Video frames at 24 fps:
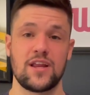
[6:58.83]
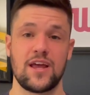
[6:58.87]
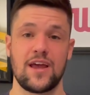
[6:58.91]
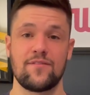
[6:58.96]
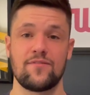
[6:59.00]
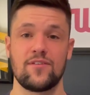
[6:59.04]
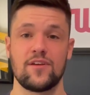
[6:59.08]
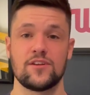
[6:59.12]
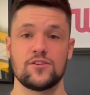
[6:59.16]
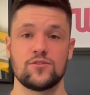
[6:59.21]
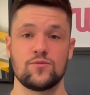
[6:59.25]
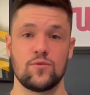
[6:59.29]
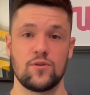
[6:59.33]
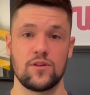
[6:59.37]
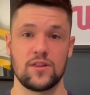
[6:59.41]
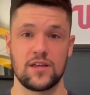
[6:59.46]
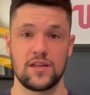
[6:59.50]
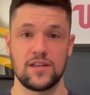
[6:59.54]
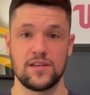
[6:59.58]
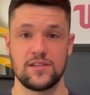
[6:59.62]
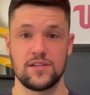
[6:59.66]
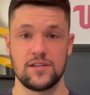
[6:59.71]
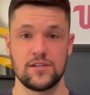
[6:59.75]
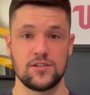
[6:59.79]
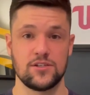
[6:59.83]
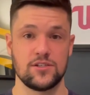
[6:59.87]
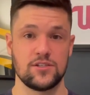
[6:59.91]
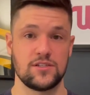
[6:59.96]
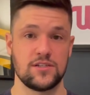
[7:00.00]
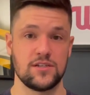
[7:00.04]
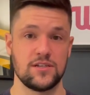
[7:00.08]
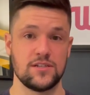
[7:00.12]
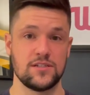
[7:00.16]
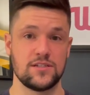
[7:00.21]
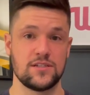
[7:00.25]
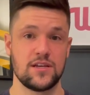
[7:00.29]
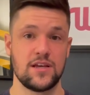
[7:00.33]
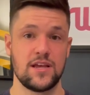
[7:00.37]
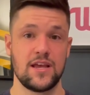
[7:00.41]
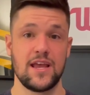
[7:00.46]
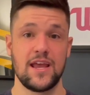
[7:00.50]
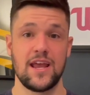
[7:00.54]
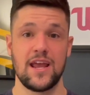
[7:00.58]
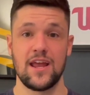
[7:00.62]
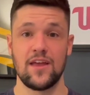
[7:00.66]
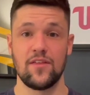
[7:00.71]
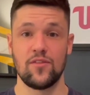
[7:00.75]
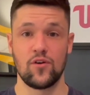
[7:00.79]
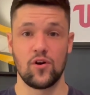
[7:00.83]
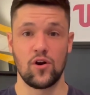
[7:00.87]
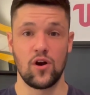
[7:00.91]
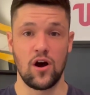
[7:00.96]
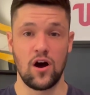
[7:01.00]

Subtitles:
have that as one of the contingencies in their